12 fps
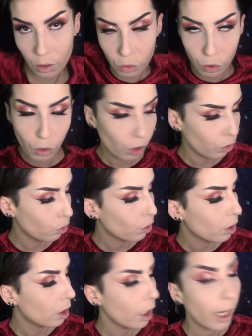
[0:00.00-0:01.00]
To
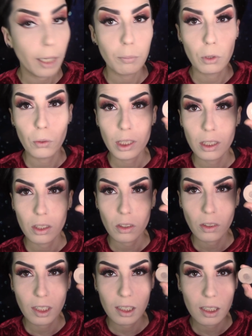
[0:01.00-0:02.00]
contour, I'm going to
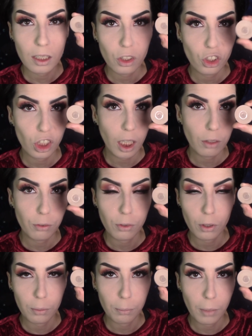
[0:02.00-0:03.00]
use this shade
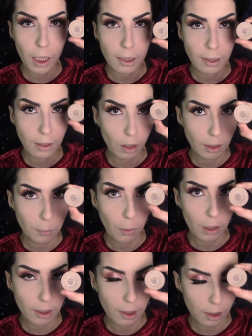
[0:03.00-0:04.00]
from my
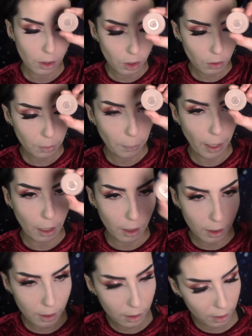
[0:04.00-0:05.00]
Saucebox Étude
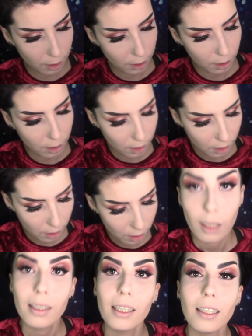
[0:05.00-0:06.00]
palette.
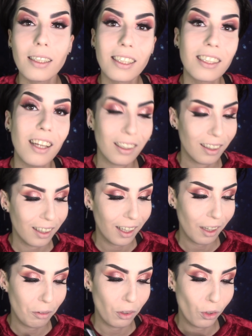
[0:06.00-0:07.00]
It's not the
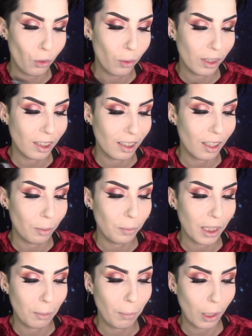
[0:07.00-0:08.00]
Kevyn Aucoin
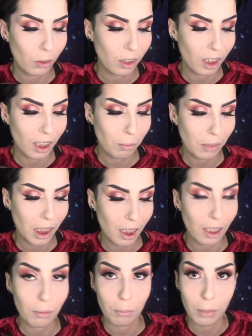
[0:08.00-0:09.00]
sculpting powder in
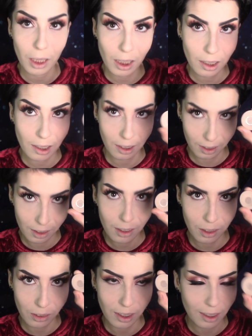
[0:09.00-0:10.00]
medium, but it's close